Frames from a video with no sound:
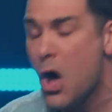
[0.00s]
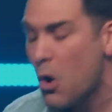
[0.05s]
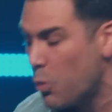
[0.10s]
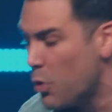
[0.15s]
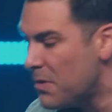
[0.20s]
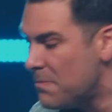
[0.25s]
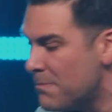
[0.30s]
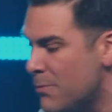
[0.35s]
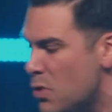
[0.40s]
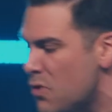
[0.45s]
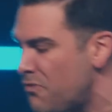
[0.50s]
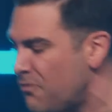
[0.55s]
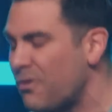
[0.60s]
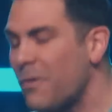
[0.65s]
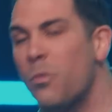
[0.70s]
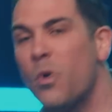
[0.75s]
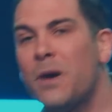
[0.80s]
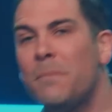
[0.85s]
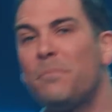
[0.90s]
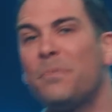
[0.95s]
would move
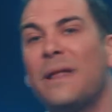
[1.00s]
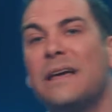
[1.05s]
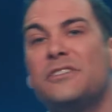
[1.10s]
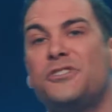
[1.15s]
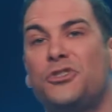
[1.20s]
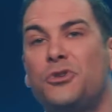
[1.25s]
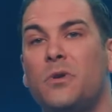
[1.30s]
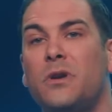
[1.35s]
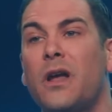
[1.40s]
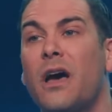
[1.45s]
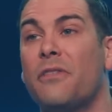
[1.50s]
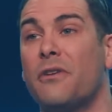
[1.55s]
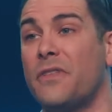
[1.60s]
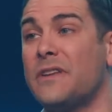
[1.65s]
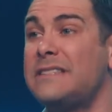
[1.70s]
from one place to another,